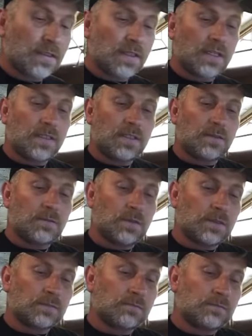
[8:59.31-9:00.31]
then you
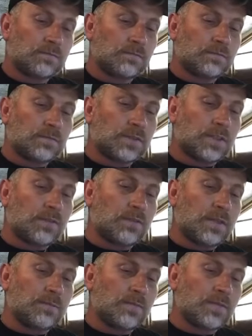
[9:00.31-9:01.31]
want two
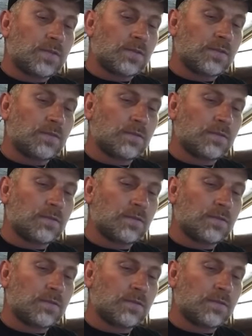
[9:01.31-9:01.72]
crimps